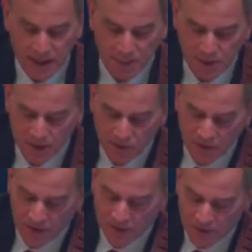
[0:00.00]
Let
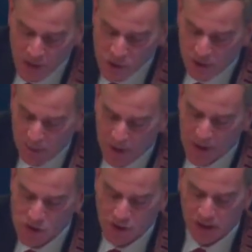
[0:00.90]
peace and friendship
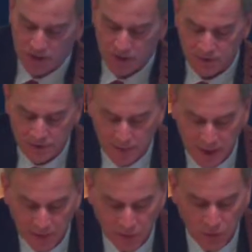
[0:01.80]
be our shelter from
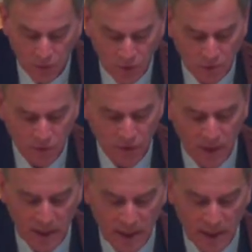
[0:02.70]
life's storms.